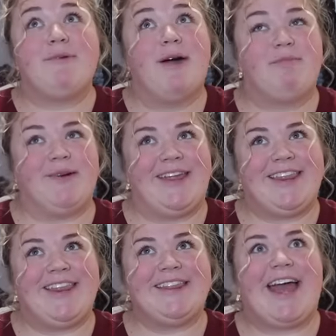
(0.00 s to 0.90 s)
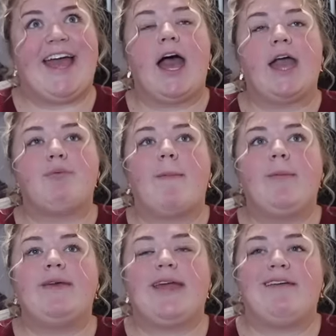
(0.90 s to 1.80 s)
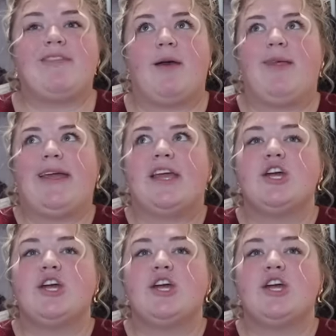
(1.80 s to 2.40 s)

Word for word: up with that I probably gave them like